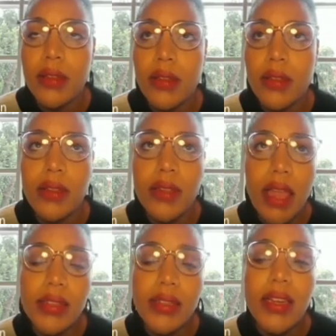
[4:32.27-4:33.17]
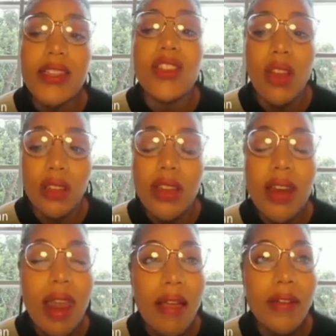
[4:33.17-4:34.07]
site does not
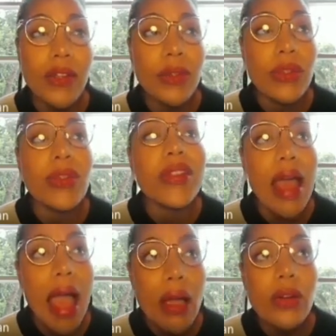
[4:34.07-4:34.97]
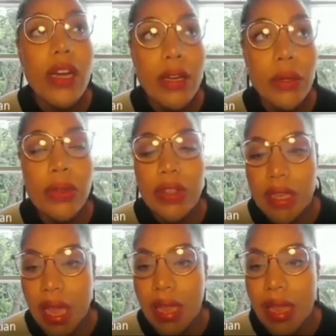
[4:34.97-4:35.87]
allow you to download
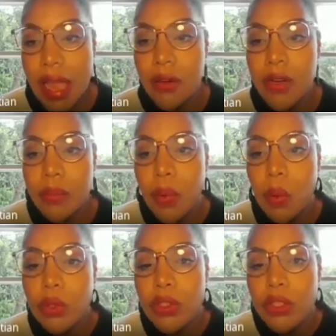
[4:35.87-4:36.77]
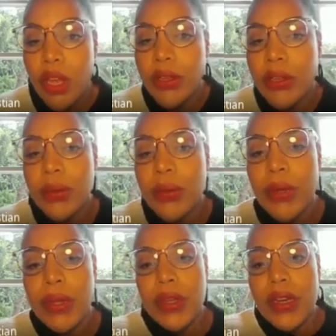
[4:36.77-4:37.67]
the AI report. So you
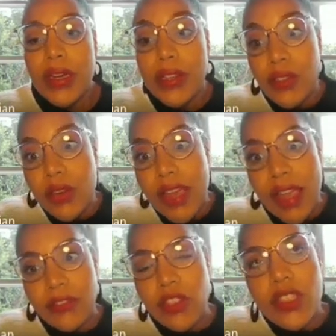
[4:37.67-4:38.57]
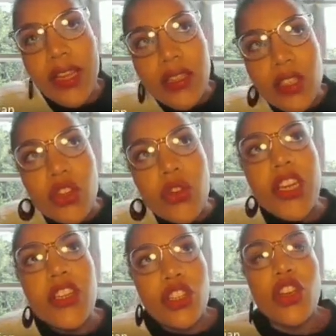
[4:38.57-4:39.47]
literally have to take
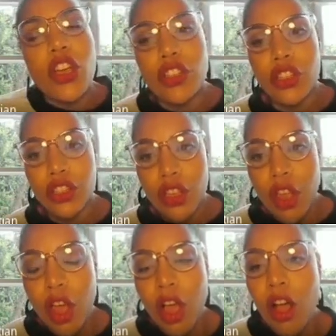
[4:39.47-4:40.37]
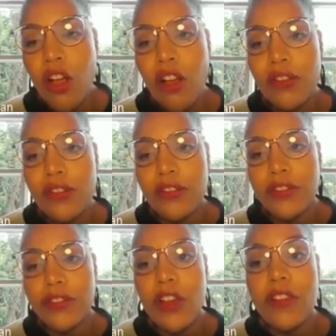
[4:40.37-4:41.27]
screenshots
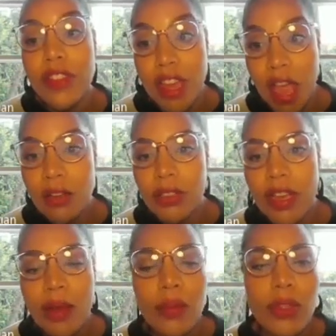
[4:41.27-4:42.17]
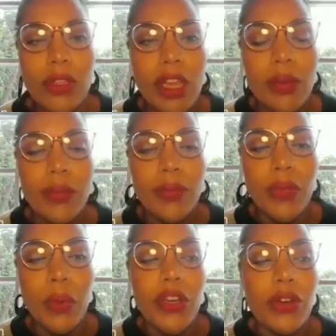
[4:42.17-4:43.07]
of the outcomes
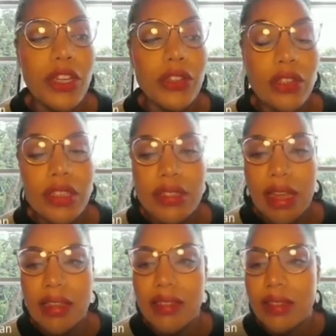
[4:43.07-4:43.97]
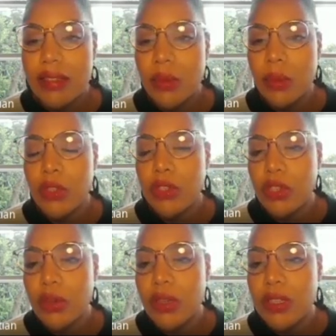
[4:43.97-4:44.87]
when you need to discuss this with
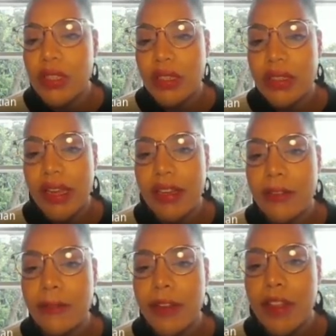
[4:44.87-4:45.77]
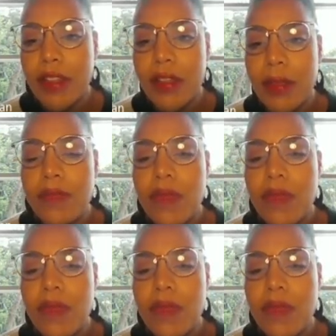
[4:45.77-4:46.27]
students and take it further.